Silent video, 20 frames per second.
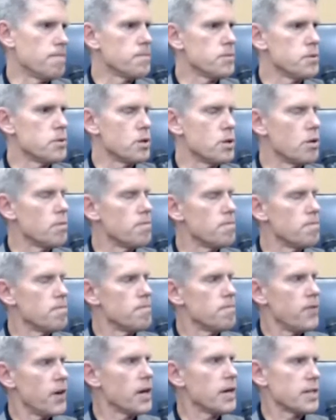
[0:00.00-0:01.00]
So
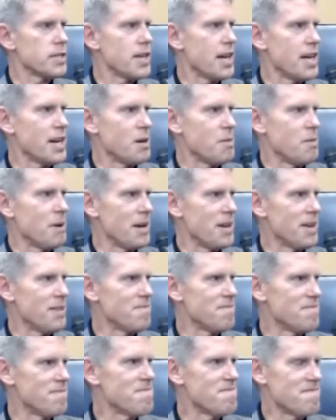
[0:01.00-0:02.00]
very excited about
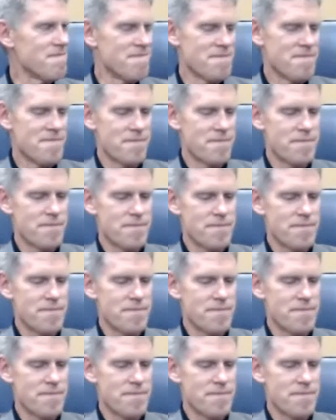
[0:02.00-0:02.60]
it.